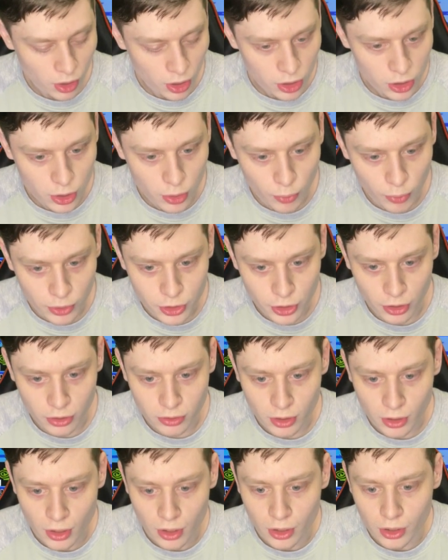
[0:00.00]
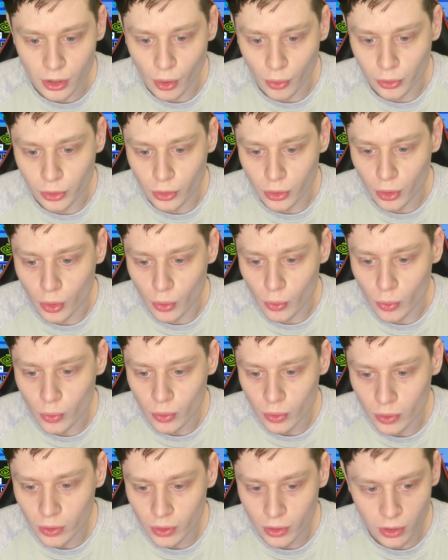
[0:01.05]
you would just go to new.
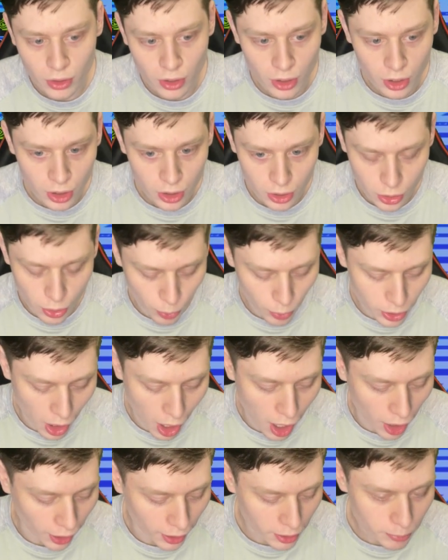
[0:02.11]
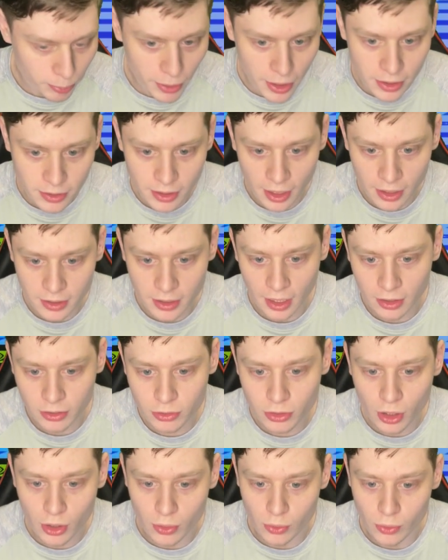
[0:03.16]
You would call it
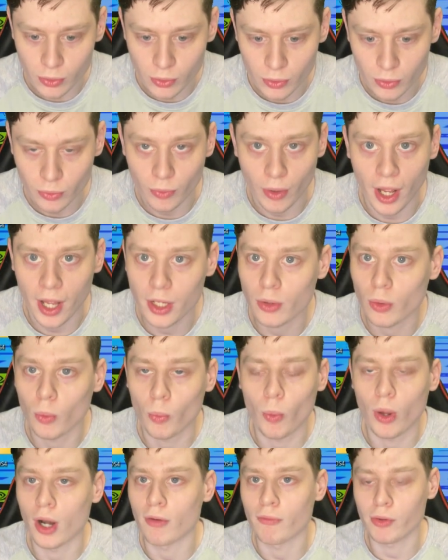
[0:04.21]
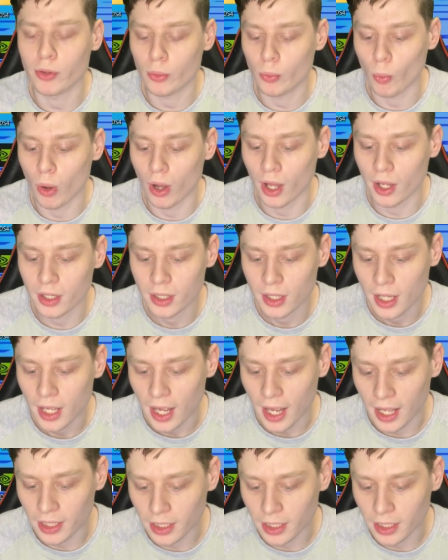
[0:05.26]
PCSX2, right, or whatever you want, and